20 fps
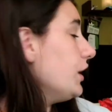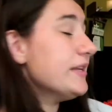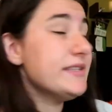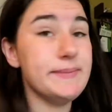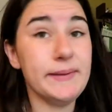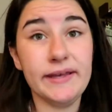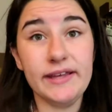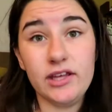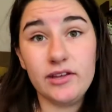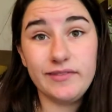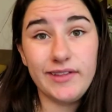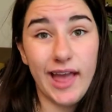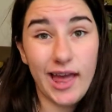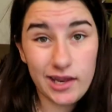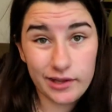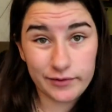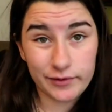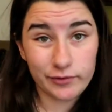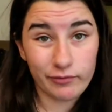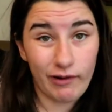Speaking of the
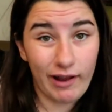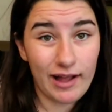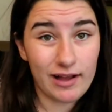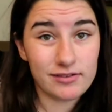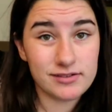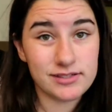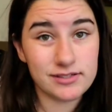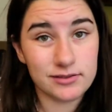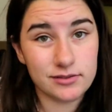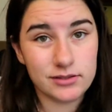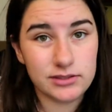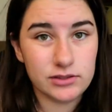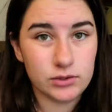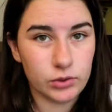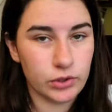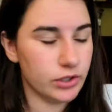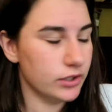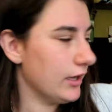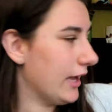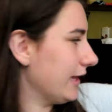elephant routes,
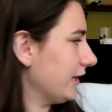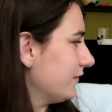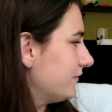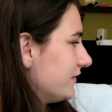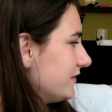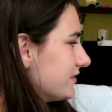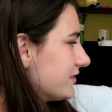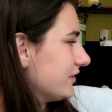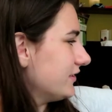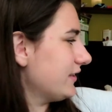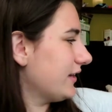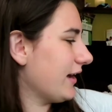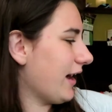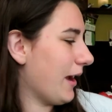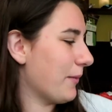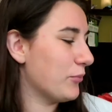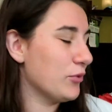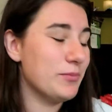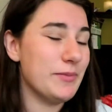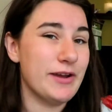or elephants on there,
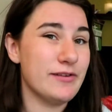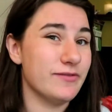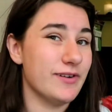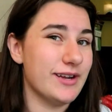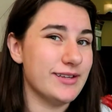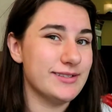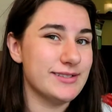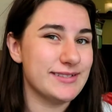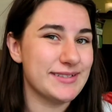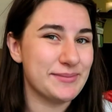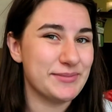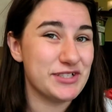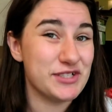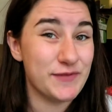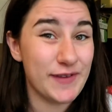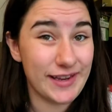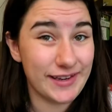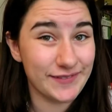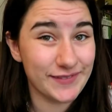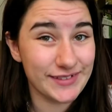I bought my friends a bunch of
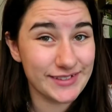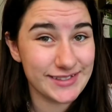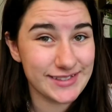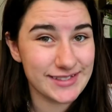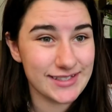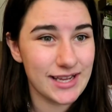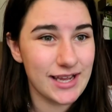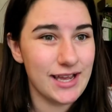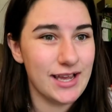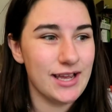elephants,